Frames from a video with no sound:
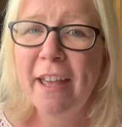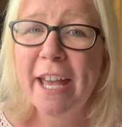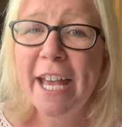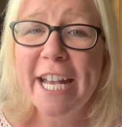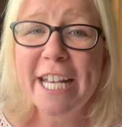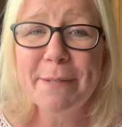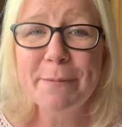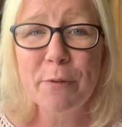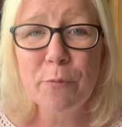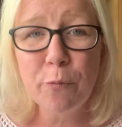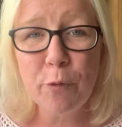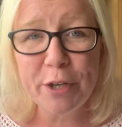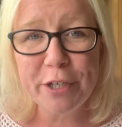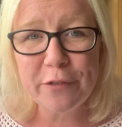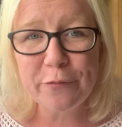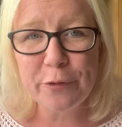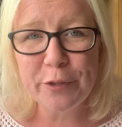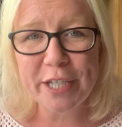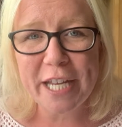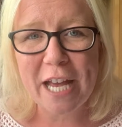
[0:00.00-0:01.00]
It's been
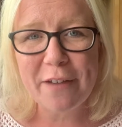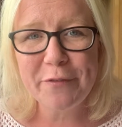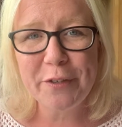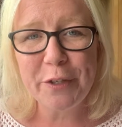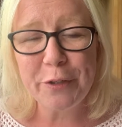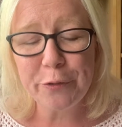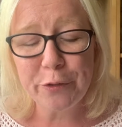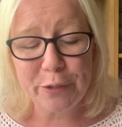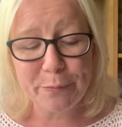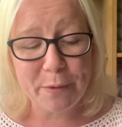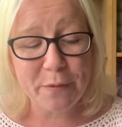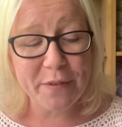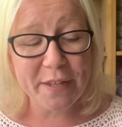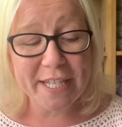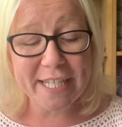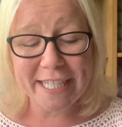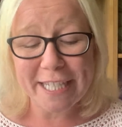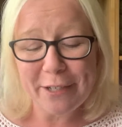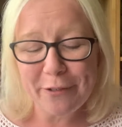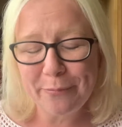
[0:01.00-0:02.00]
wonderful to have you join me for
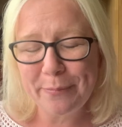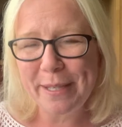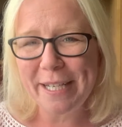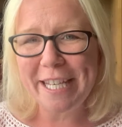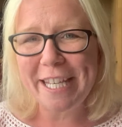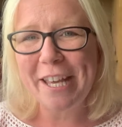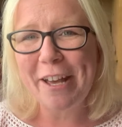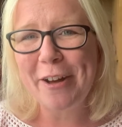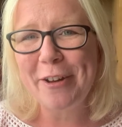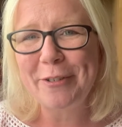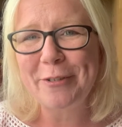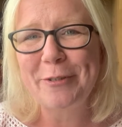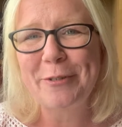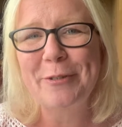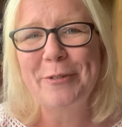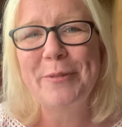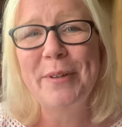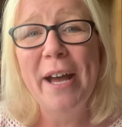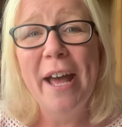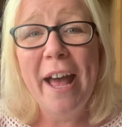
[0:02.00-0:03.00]
this little mini yarn
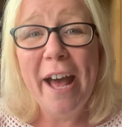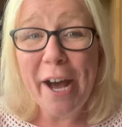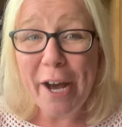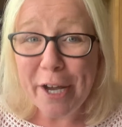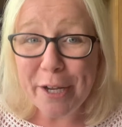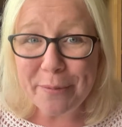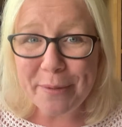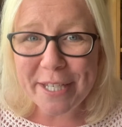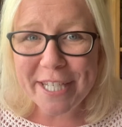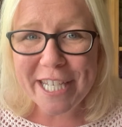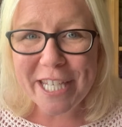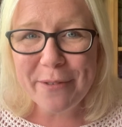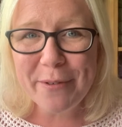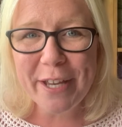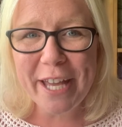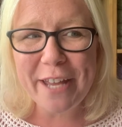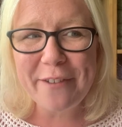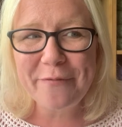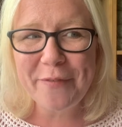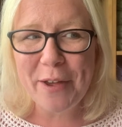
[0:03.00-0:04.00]
haul. I hope to see you
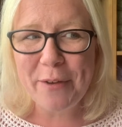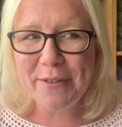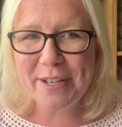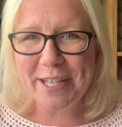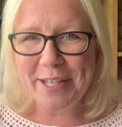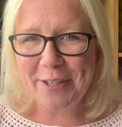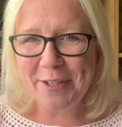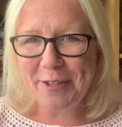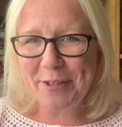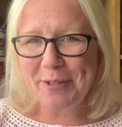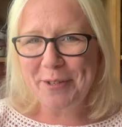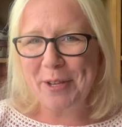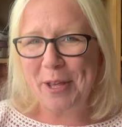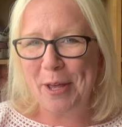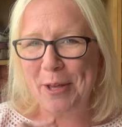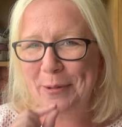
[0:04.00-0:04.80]
again very soon